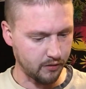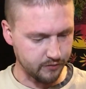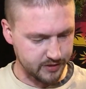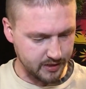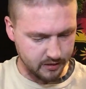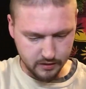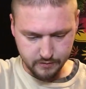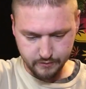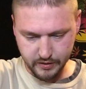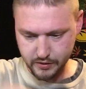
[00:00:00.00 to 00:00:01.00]
I don't see a
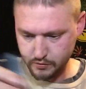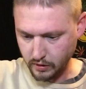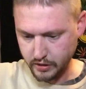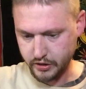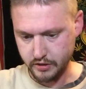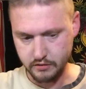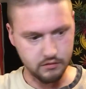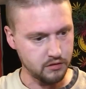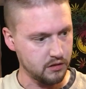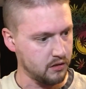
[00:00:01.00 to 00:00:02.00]
instruction
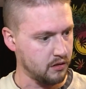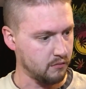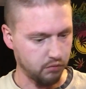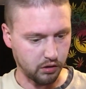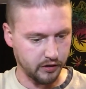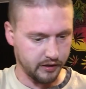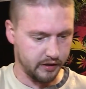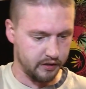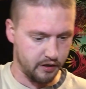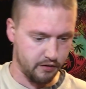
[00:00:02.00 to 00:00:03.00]
booklet
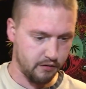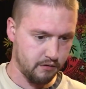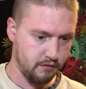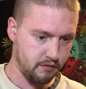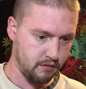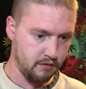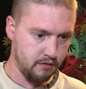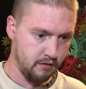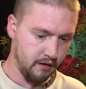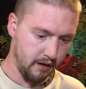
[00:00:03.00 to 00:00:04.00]
in here
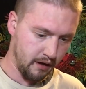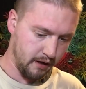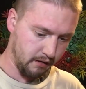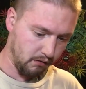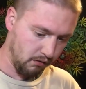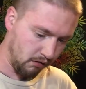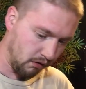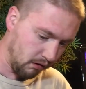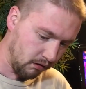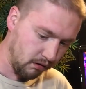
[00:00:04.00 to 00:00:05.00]
at
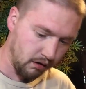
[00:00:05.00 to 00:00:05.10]
all.